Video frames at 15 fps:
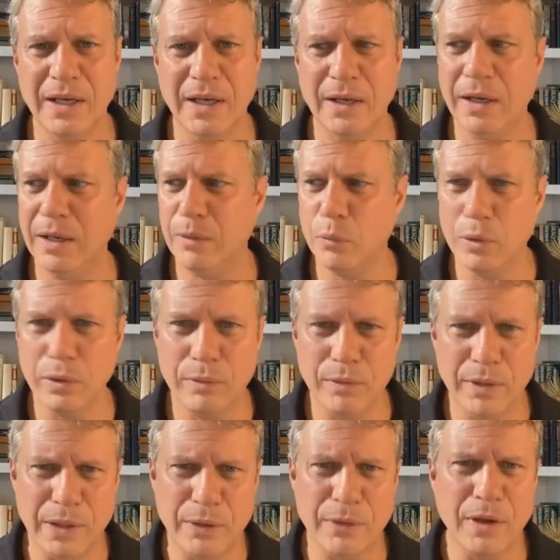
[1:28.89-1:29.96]
and and with
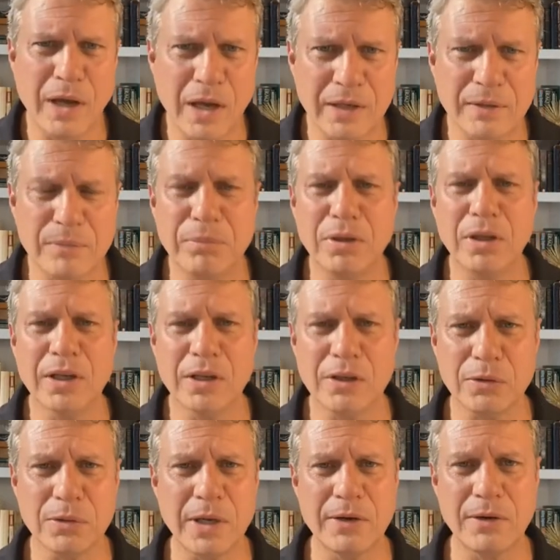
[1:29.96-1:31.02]
you know the heightened political
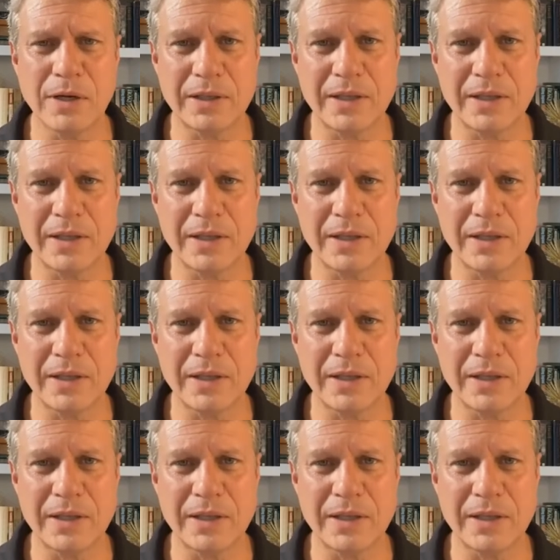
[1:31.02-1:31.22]
rhetoric